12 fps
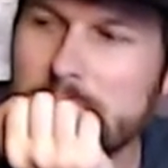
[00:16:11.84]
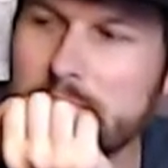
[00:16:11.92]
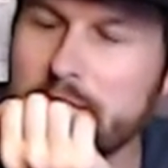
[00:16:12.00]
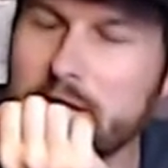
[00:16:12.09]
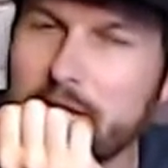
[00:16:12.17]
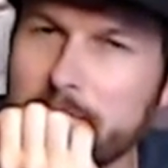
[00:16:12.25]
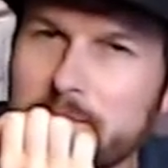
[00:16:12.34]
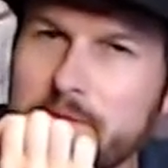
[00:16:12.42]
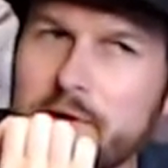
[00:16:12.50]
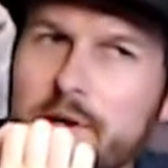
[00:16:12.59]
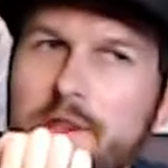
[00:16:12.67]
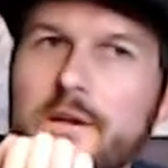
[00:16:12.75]
or not. I'm
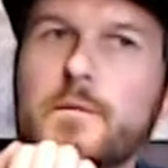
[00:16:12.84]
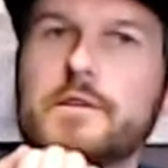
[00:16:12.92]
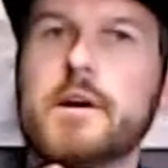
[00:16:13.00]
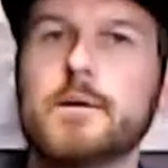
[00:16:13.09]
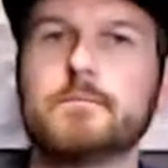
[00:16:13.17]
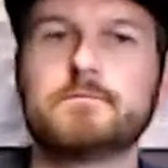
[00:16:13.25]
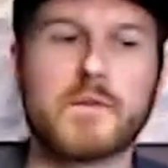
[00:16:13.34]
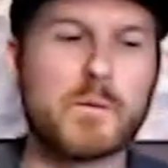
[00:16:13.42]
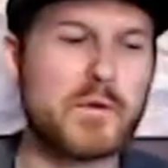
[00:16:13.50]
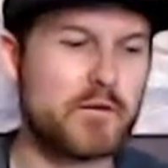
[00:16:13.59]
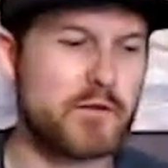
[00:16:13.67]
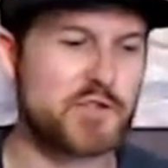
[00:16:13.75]
trying to think about that. Let me
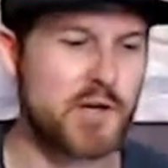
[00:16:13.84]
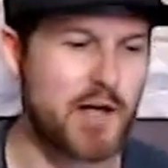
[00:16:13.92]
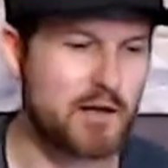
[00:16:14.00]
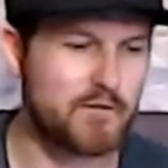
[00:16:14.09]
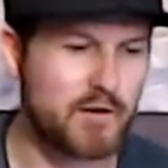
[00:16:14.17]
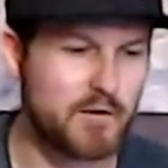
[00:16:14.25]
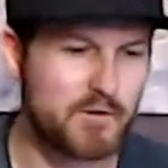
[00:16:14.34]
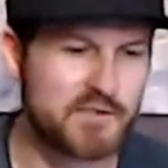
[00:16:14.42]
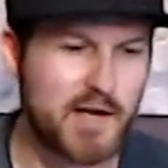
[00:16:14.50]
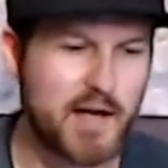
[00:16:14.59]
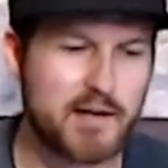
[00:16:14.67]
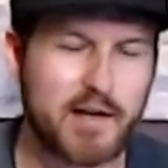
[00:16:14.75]
know in the chat if anyone's
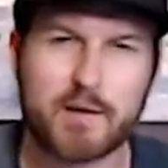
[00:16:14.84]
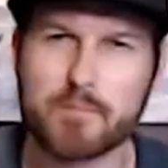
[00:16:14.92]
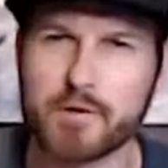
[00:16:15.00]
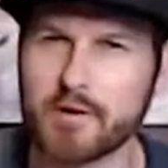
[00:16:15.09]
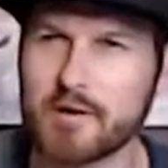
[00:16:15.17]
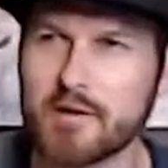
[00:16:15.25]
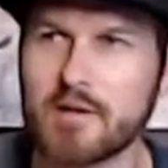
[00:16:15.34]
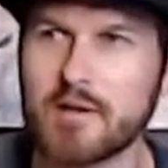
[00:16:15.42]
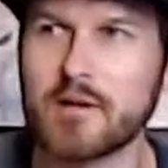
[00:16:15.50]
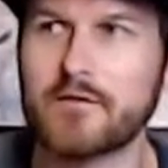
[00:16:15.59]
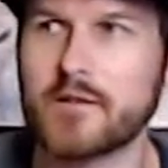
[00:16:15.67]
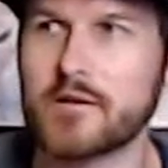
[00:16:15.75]
had any
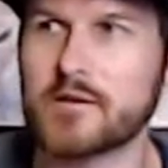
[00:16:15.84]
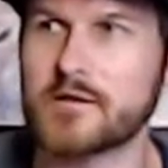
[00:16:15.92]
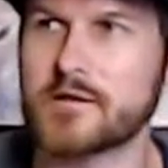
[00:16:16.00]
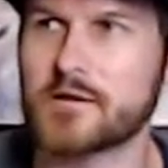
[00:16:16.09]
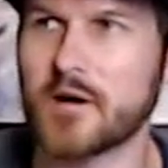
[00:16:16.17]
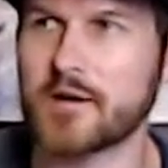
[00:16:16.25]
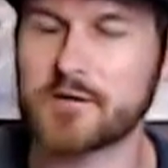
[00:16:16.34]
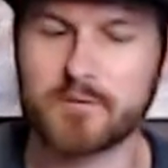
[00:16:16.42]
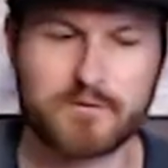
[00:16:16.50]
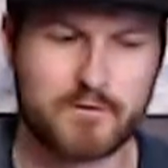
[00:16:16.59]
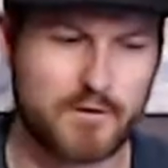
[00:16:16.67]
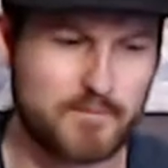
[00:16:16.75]
Burgundy finished scotch
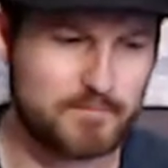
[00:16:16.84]
before.